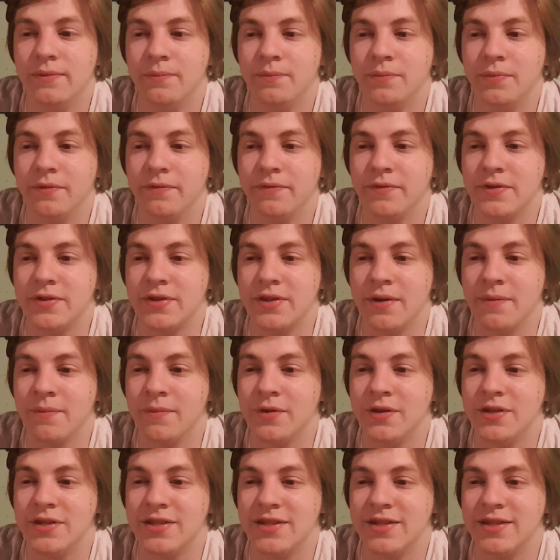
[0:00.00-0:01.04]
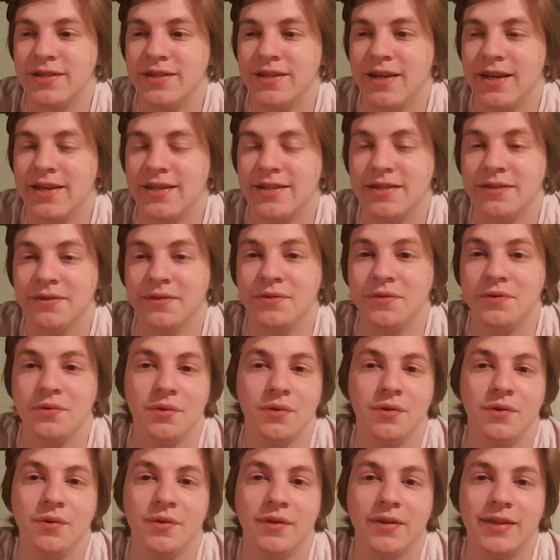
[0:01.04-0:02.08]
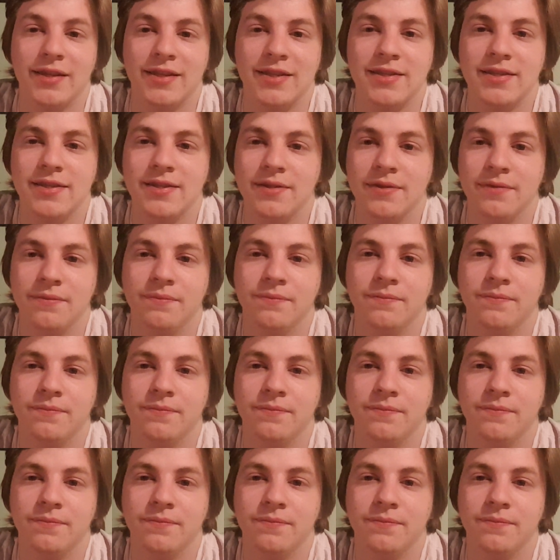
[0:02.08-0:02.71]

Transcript: But for some reason, I still enjoy doing this.